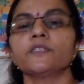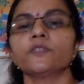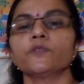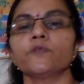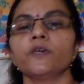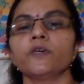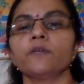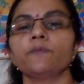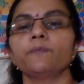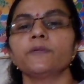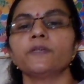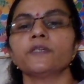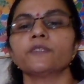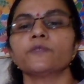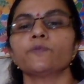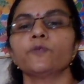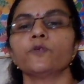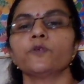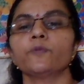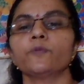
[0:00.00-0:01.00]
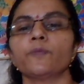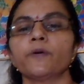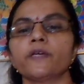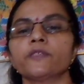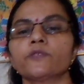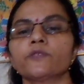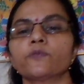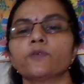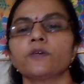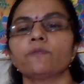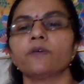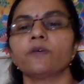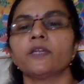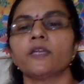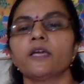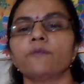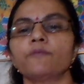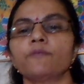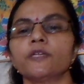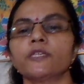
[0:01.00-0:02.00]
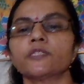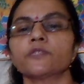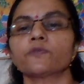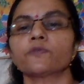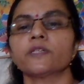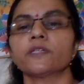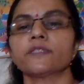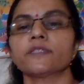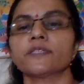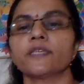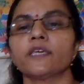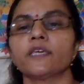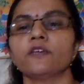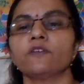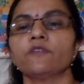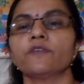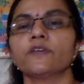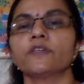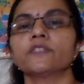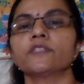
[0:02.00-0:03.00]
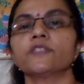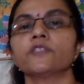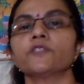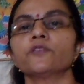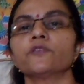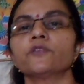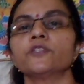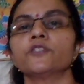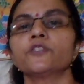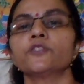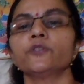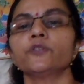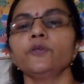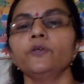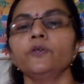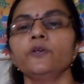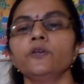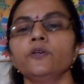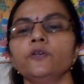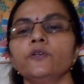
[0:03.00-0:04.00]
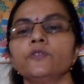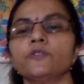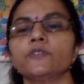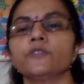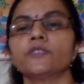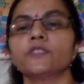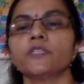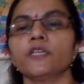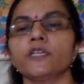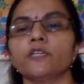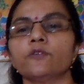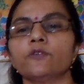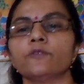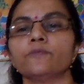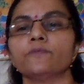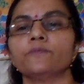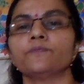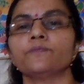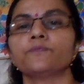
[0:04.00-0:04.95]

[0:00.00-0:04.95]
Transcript: square plus 4 pi square by lambda square psi of x is equals to 0.